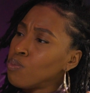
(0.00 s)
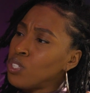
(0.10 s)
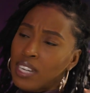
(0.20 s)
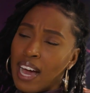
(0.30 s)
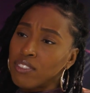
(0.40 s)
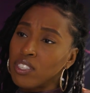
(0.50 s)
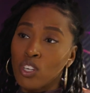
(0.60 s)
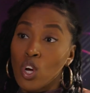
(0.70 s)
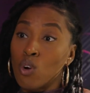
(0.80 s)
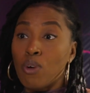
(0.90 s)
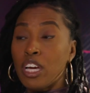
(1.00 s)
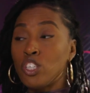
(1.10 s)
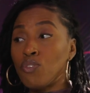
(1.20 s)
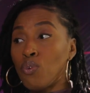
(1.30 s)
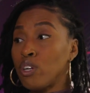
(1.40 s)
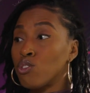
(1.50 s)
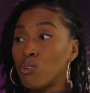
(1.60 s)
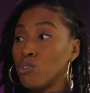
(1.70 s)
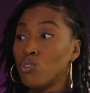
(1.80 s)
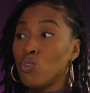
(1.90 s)
You didn't have to raise your voice
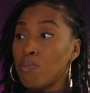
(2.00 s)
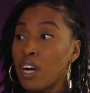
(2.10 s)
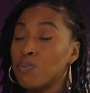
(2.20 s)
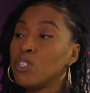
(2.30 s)
or do much,